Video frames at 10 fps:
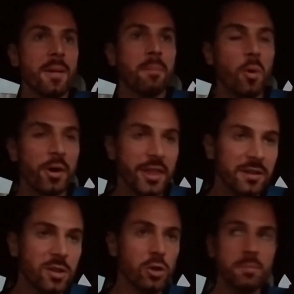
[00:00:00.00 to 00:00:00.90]
more than
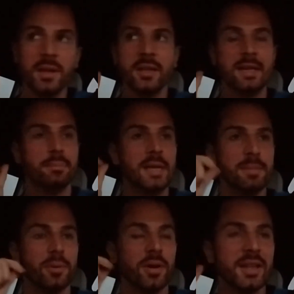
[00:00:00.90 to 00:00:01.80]
2 million
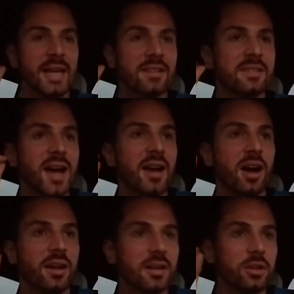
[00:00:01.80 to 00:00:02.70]
people, and that's not
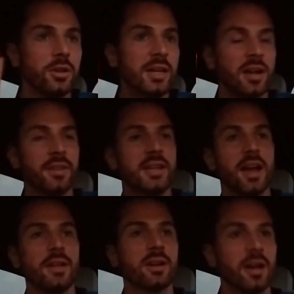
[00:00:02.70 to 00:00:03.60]
including all the
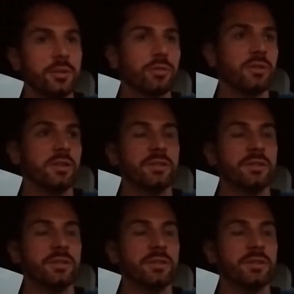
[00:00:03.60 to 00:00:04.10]
other countries.